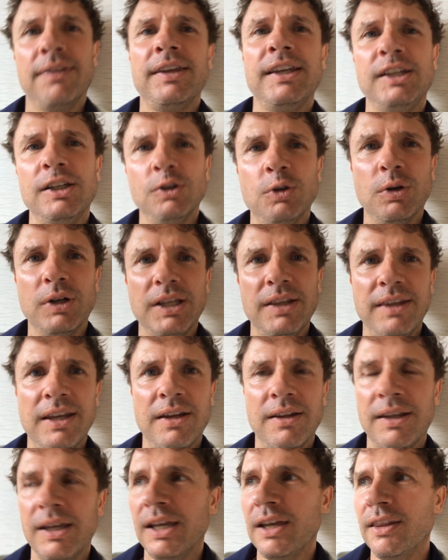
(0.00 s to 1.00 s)
And then you look in
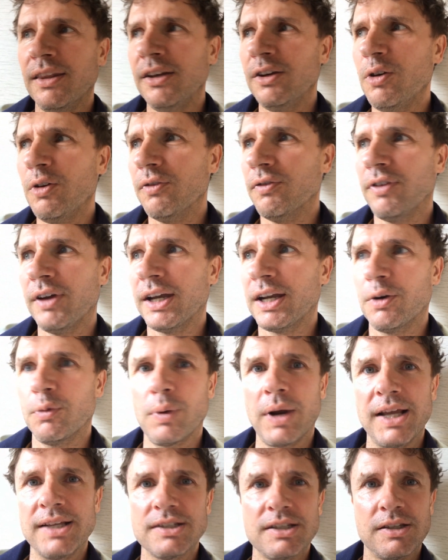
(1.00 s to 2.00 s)
there and they go, they're not
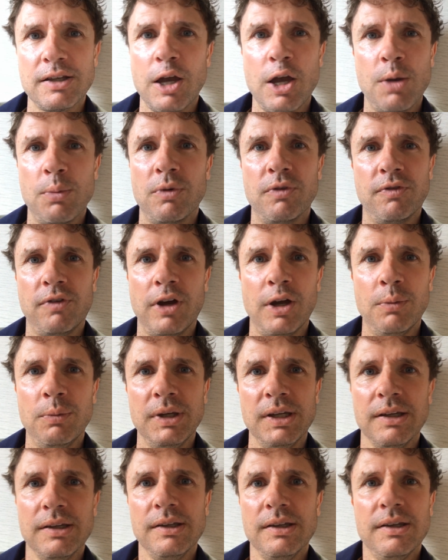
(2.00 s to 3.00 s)
fucking racist,
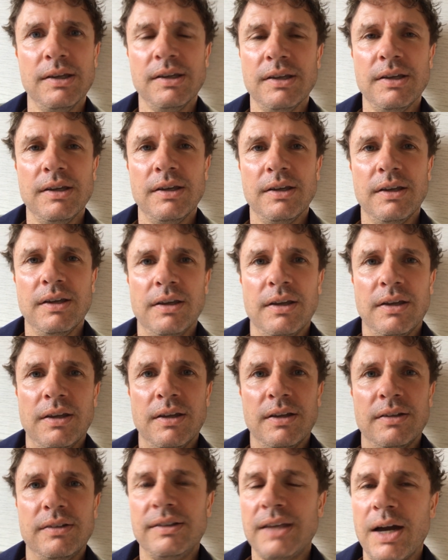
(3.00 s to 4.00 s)
homophobic,
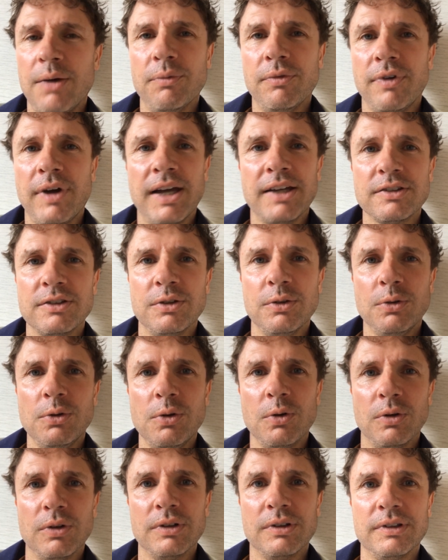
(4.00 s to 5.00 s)
dumb fucks at
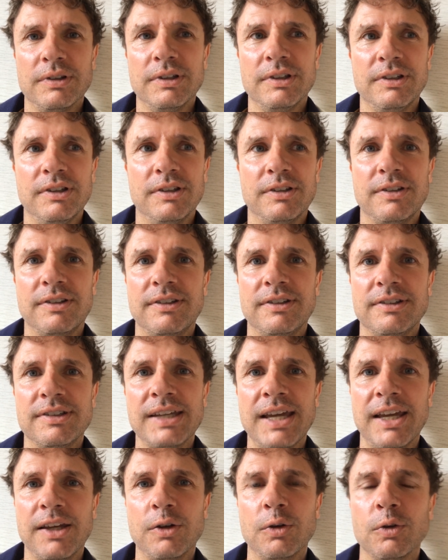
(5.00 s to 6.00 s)
all. They're just
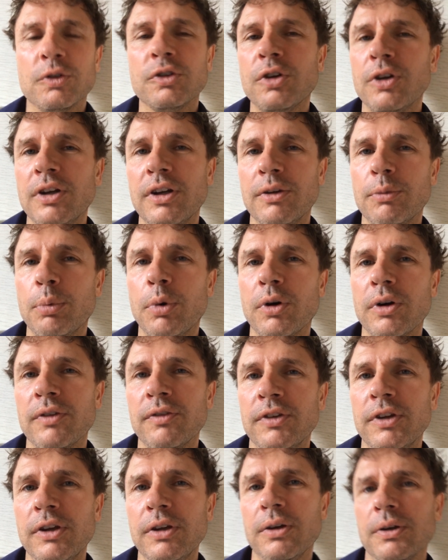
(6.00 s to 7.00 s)
saying an alternative point
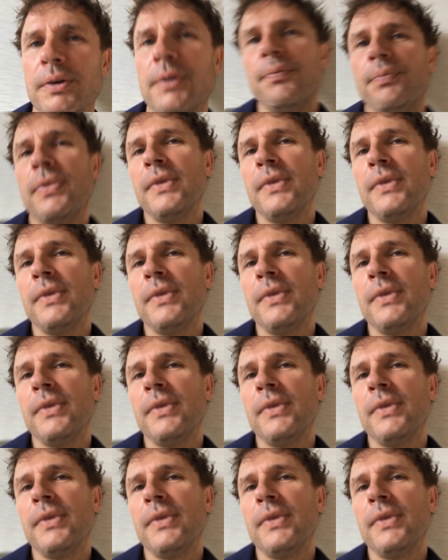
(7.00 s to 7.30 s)
of view.